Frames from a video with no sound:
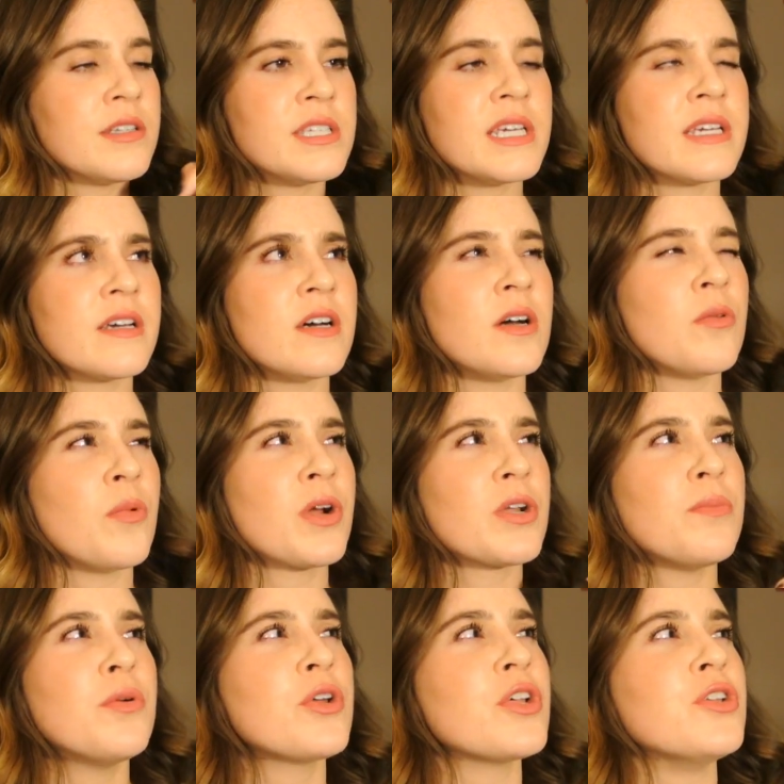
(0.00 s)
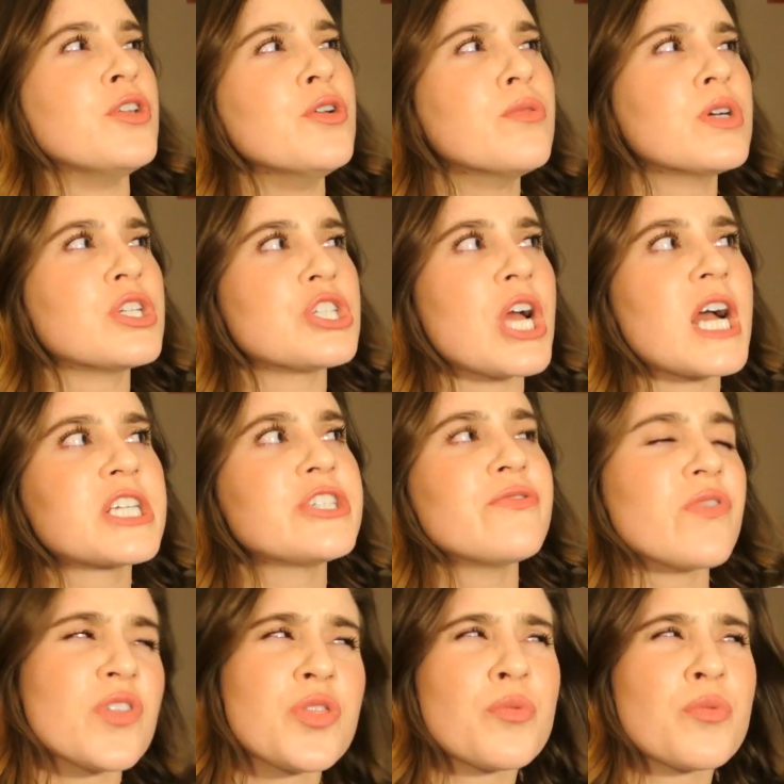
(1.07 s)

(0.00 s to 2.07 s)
I'll take a where to put a new attraction for